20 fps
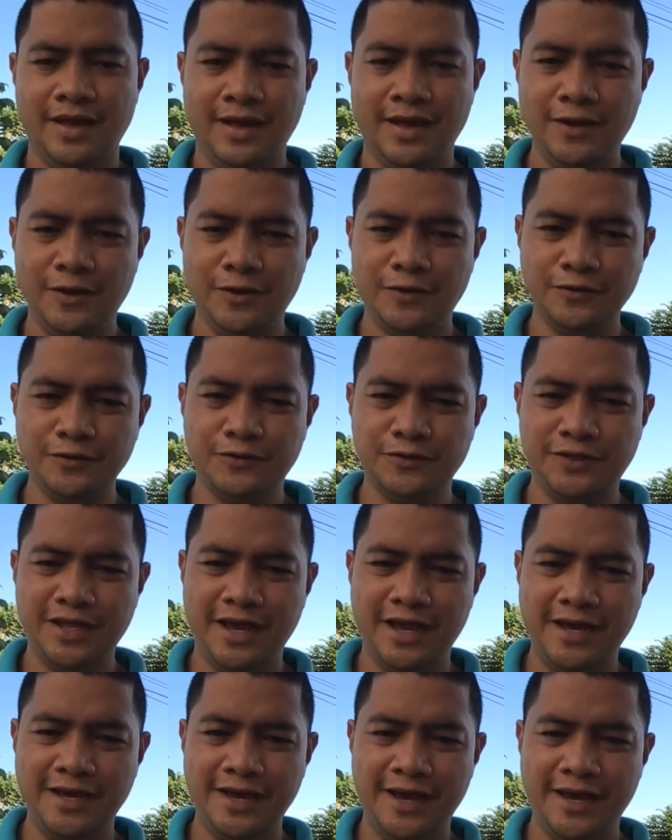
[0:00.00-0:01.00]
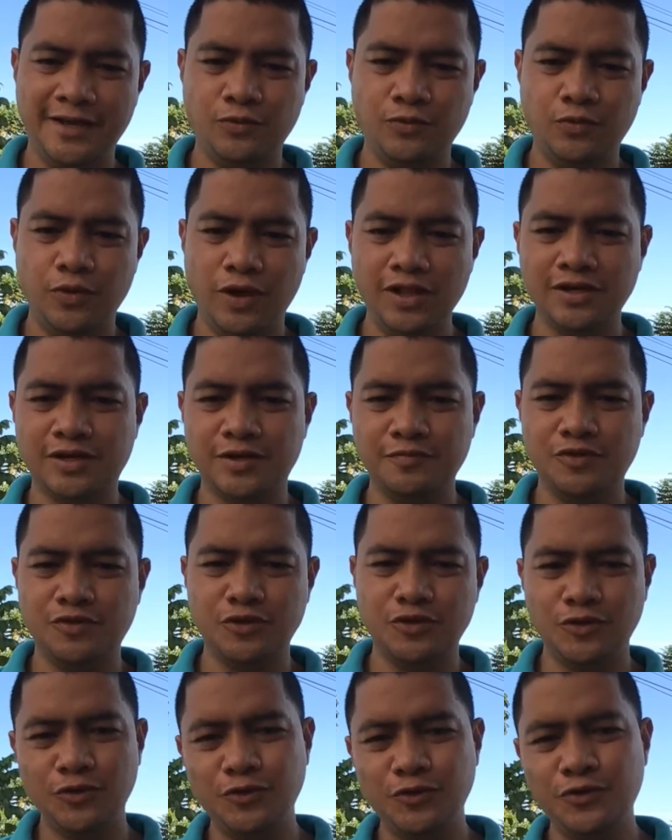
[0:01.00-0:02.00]
Hello, good day, and welcome
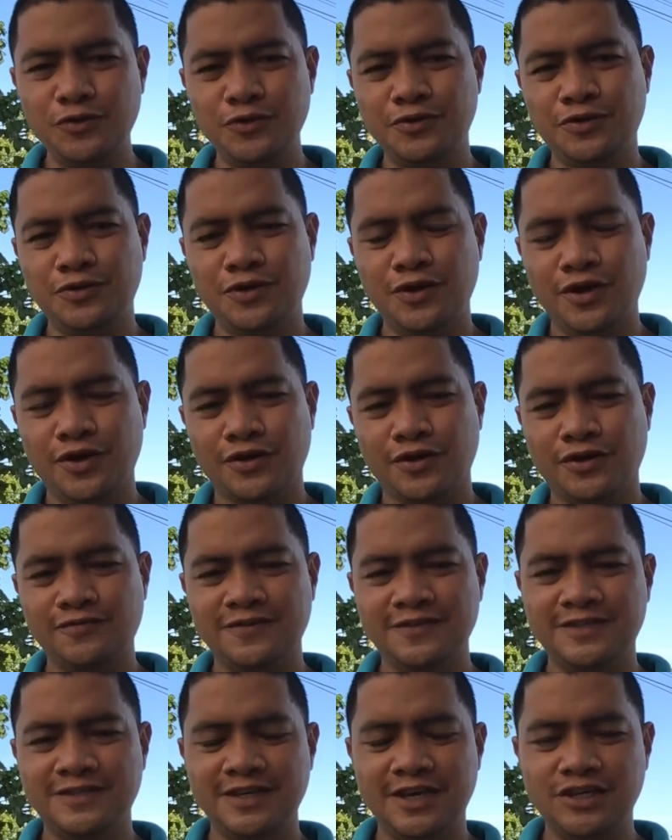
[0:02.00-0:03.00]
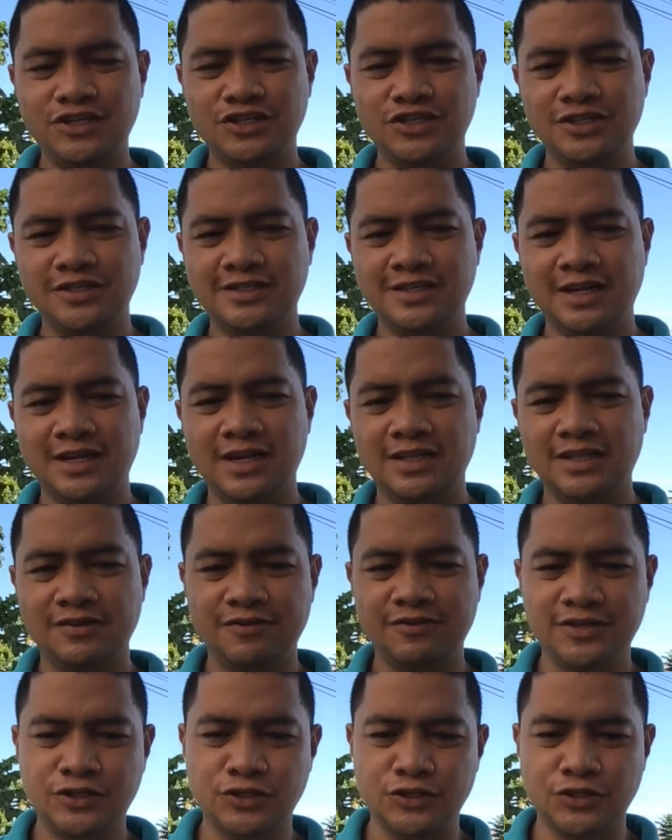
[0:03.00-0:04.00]
to Conversations in
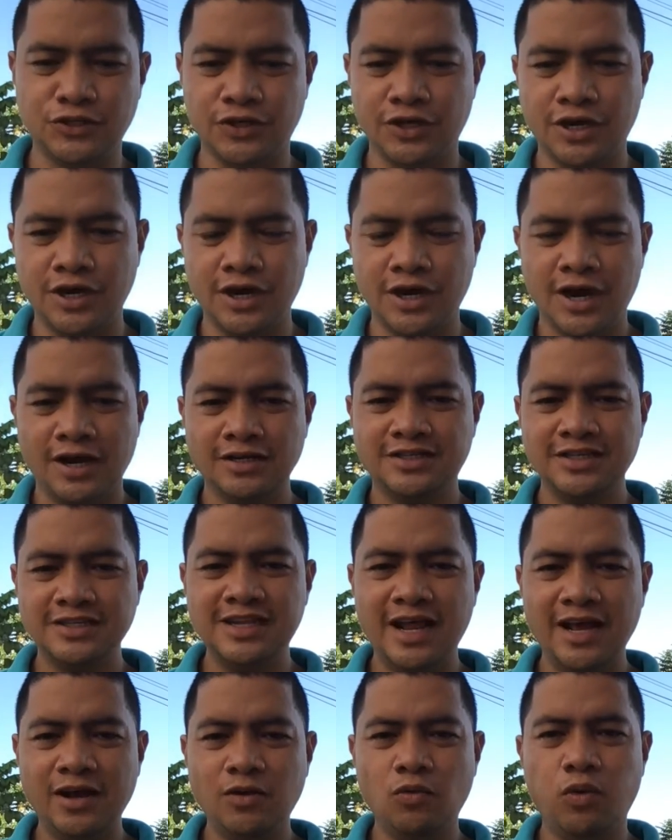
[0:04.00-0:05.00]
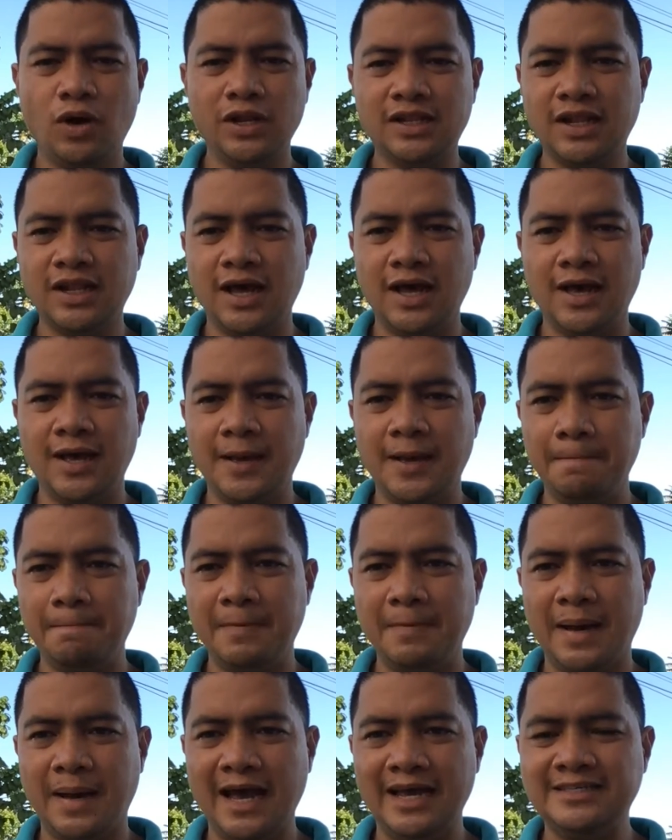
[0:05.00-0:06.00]
Literature. Just like what
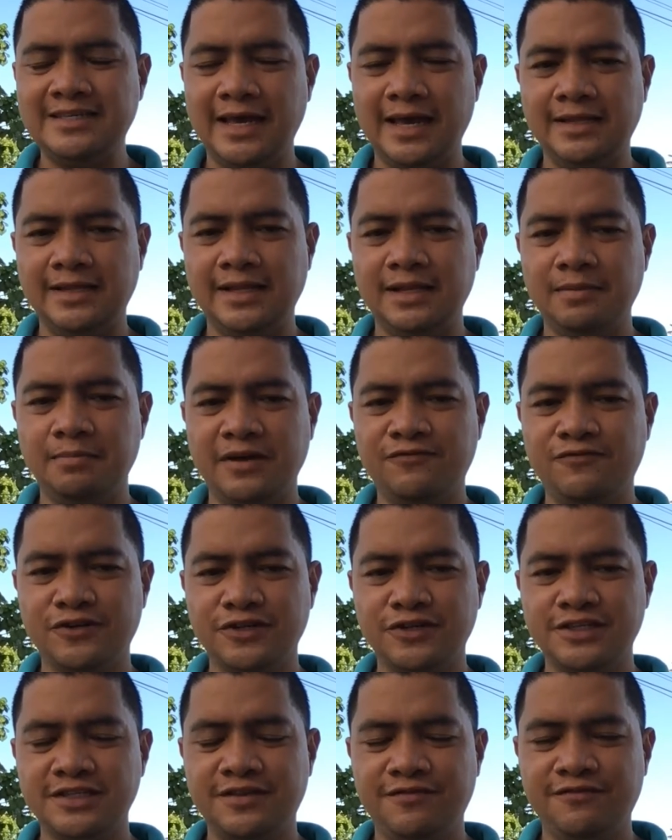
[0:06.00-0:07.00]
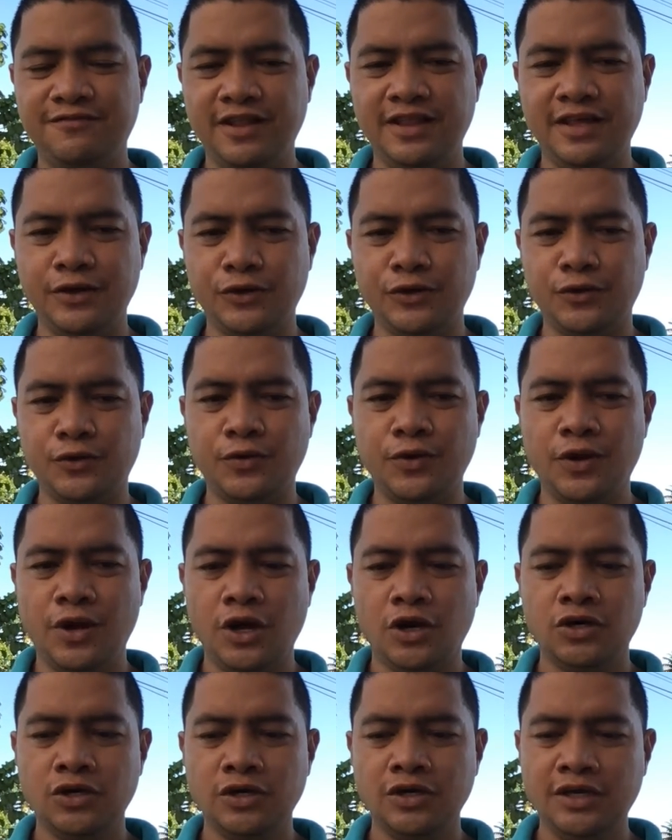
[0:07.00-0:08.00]
I said in my first video,
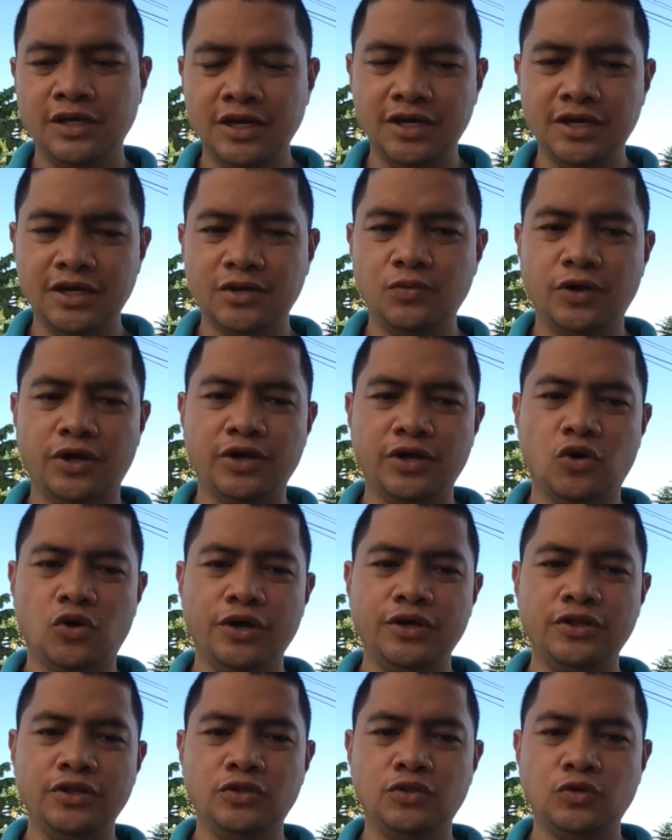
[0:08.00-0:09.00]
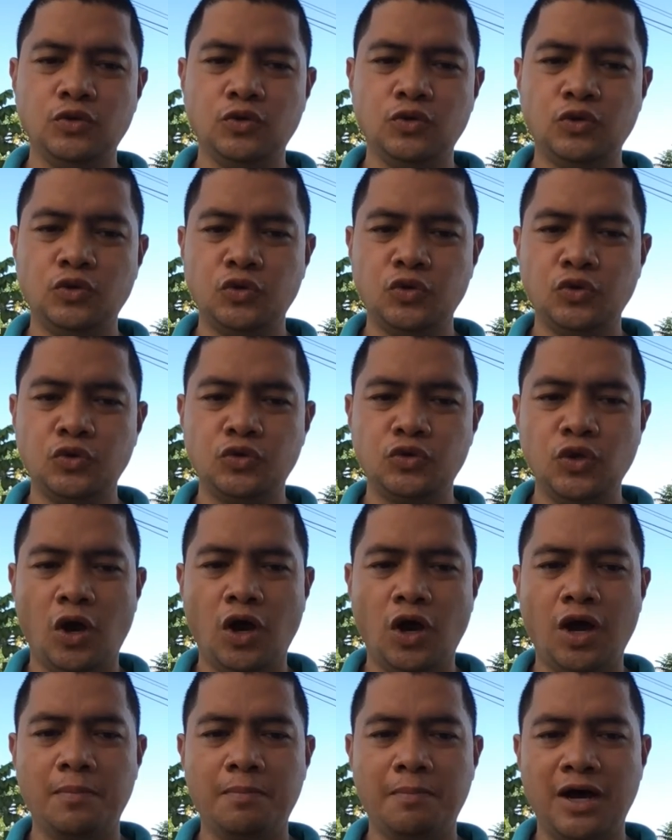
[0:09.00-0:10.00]
here we are going to
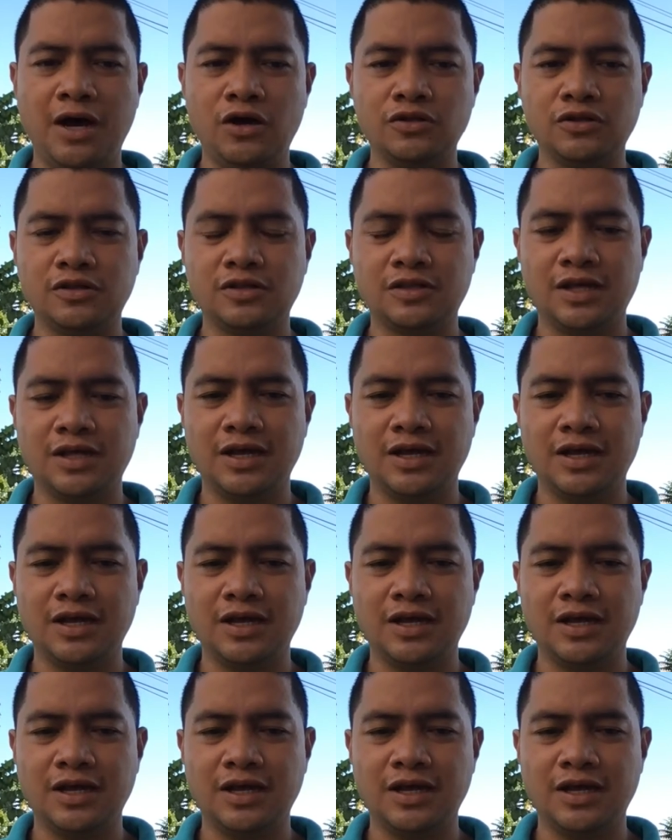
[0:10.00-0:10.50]
talk about